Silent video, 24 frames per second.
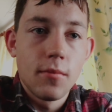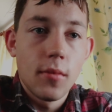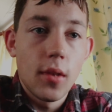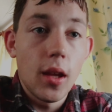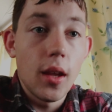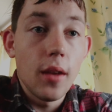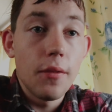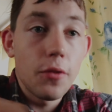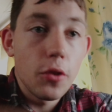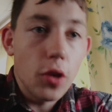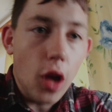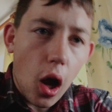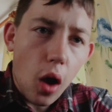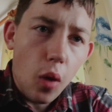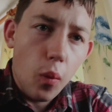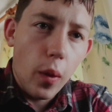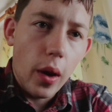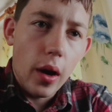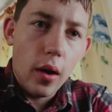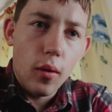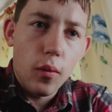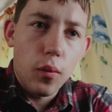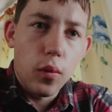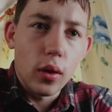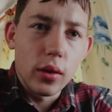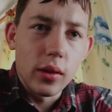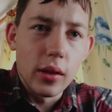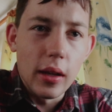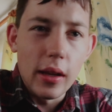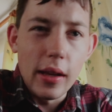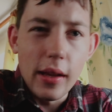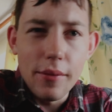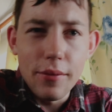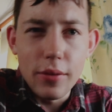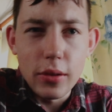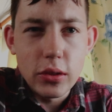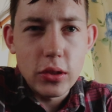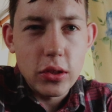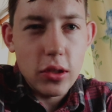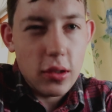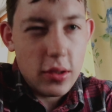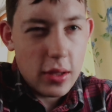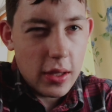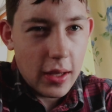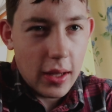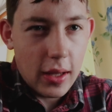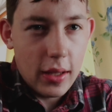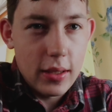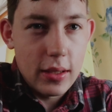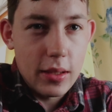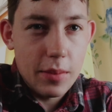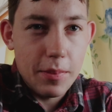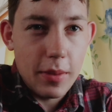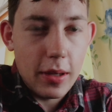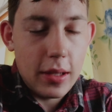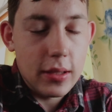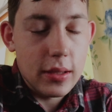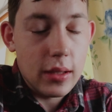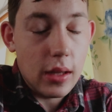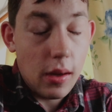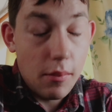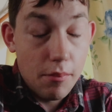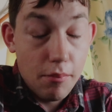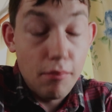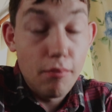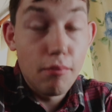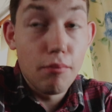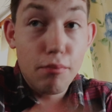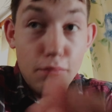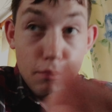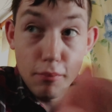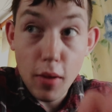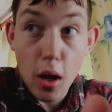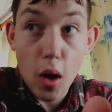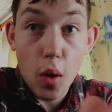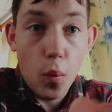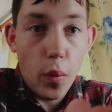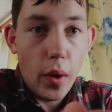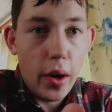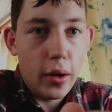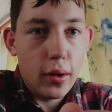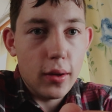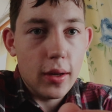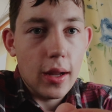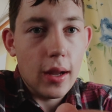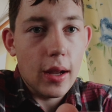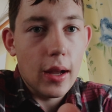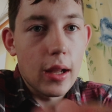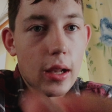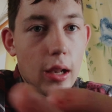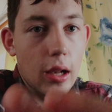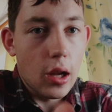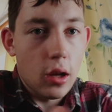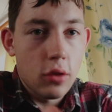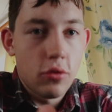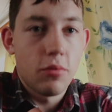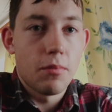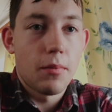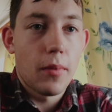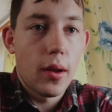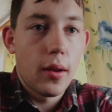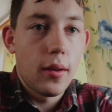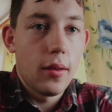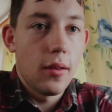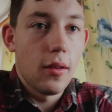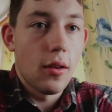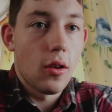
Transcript: If you're not aware of what the Leaving Cert is, because I'm aware that a lot of my